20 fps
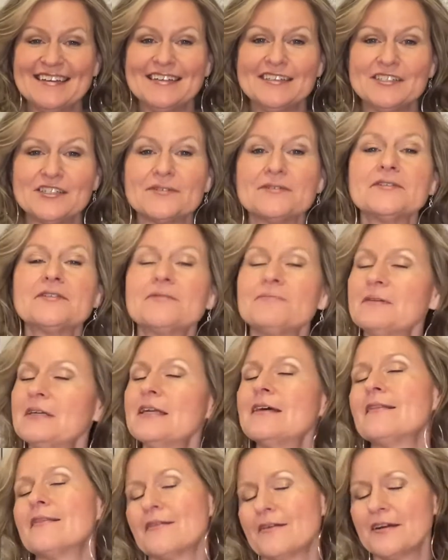Joe and
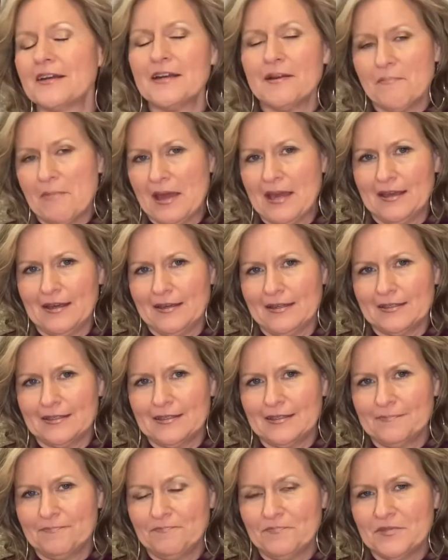Serena, they're gonna make it.